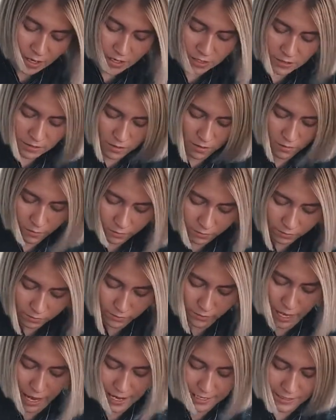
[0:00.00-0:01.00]
So
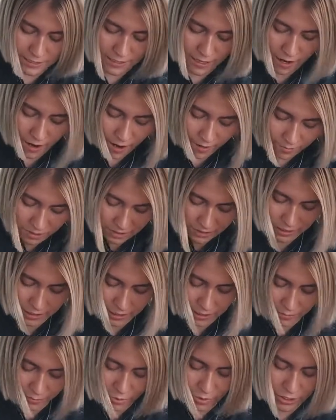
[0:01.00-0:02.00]
last, I'm just
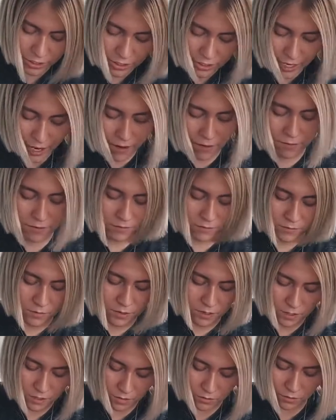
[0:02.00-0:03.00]
gonna push down
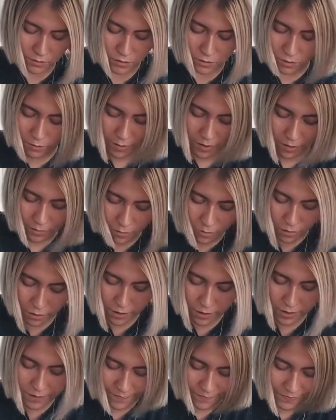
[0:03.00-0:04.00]
just a little bit
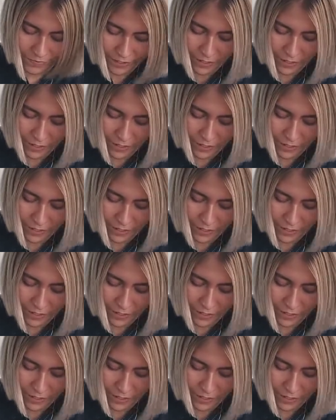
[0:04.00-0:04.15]
more,